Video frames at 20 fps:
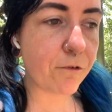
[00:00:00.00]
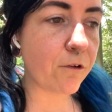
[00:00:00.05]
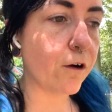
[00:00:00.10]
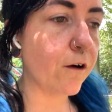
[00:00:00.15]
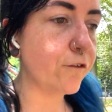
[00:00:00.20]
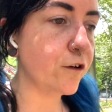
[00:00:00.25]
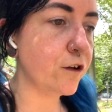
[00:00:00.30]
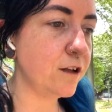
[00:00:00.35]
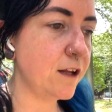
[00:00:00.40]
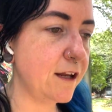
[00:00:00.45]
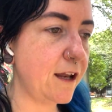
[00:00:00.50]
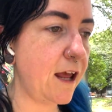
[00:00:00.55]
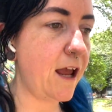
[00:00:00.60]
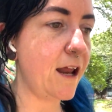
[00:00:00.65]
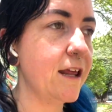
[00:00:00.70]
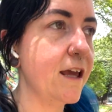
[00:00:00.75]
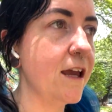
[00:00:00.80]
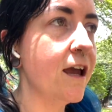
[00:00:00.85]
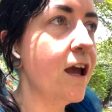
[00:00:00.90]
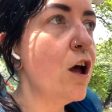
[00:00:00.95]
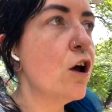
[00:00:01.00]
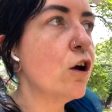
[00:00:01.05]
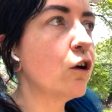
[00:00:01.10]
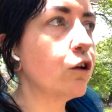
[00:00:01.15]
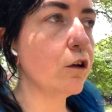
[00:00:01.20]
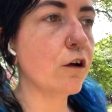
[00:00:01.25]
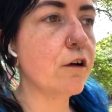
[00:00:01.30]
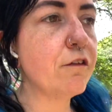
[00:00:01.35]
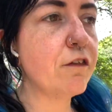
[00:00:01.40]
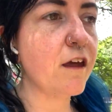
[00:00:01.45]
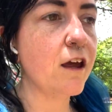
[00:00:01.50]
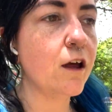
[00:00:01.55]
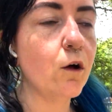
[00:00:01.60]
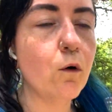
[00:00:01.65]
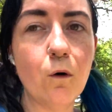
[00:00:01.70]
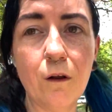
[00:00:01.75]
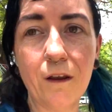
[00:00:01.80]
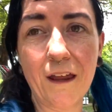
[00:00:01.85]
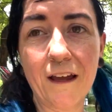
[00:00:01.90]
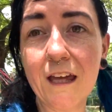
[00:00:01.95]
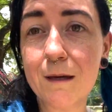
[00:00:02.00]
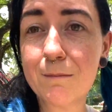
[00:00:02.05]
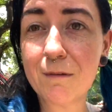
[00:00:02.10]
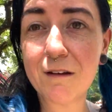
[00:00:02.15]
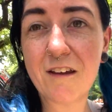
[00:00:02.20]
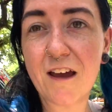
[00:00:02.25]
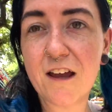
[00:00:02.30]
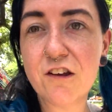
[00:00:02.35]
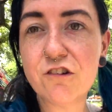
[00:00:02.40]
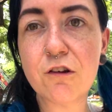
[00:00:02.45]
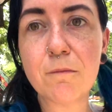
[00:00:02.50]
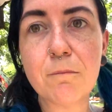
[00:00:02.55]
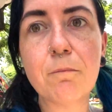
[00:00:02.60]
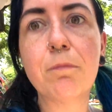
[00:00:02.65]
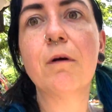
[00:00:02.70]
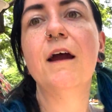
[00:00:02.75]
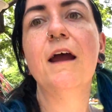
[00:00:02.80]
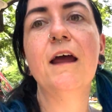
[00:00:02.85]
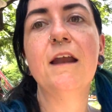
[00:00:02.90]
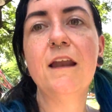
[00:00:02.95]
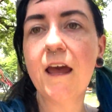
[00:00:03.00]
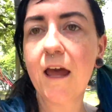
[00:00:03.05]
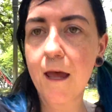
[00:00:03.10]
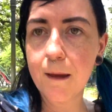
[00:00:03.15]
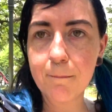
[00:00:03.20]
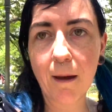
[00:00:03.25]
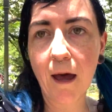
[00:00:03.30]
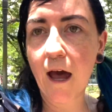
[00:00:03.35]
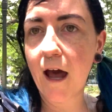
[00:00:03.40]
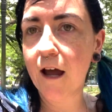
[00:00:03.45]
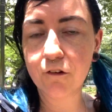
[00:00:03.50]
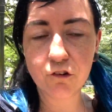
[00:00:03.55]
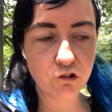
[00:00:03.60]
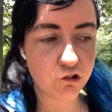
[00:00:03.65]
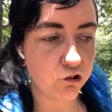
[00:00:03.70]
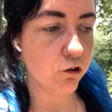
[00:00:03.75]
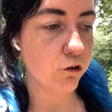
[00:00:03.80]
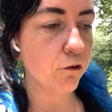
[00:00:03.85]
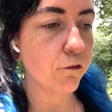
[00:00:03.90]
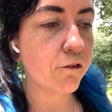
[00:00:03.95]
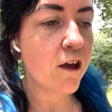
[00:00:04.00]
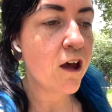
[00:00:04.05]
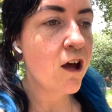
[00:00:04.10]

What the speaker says: so if you need any clothing or like imitation brand handbags, shoes,